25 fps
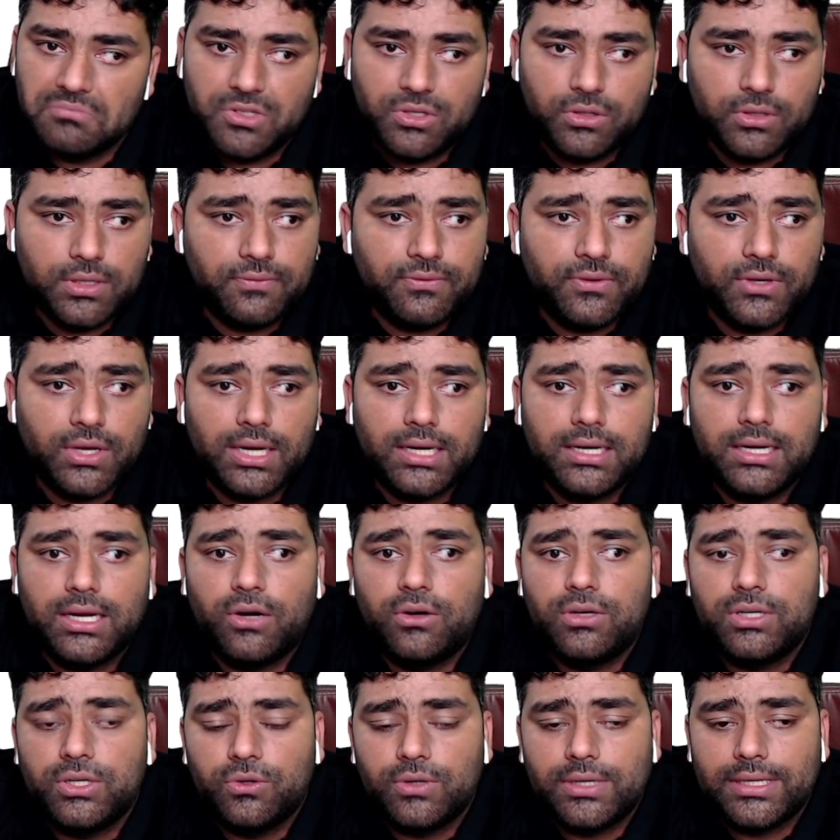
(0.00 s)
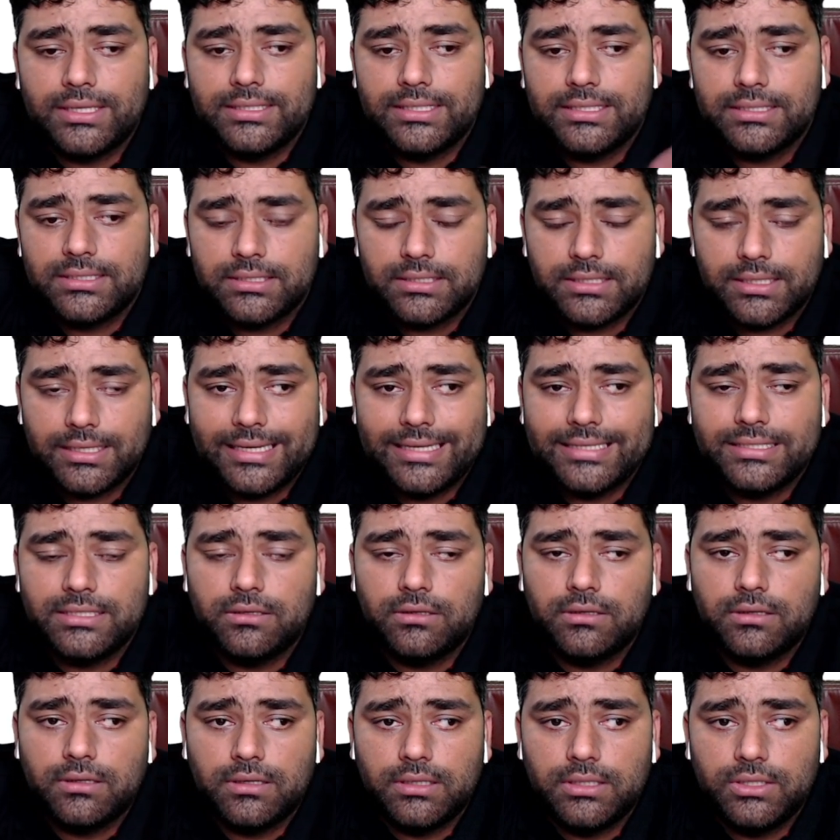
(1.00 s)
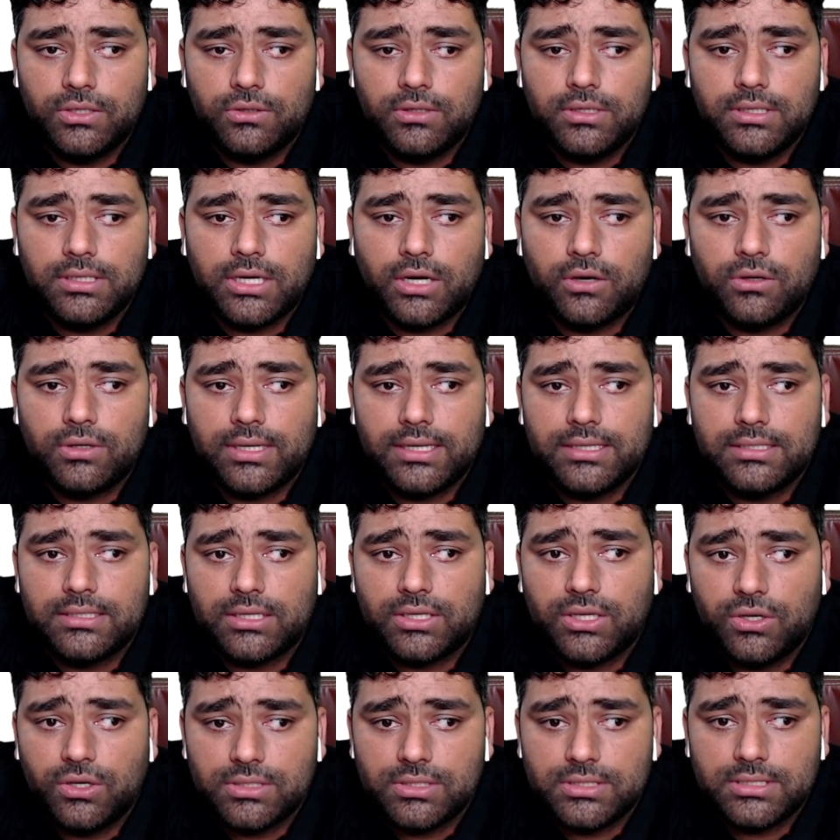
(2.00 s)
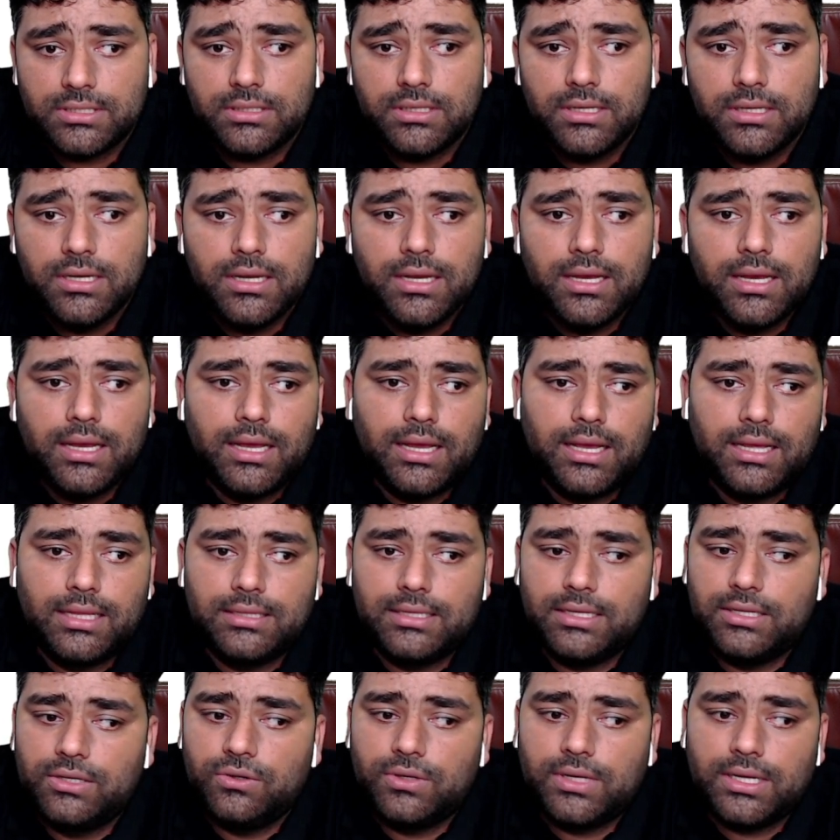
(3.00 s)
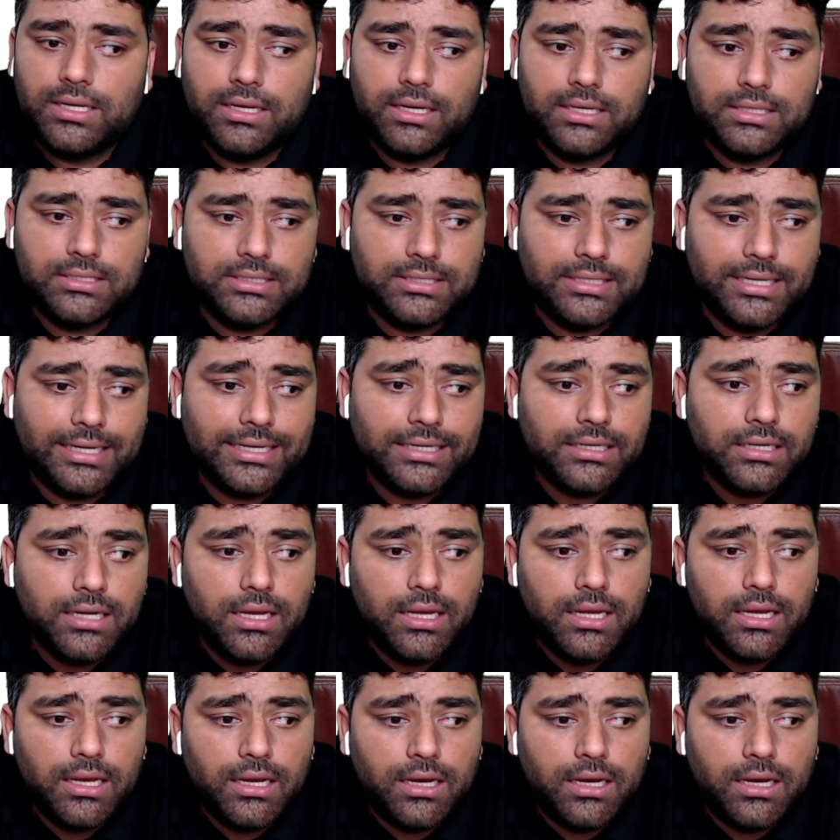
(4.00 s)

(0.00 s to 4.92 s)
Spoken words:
If you have doubt, you can just raise your doubt as a question, and then you can ask that.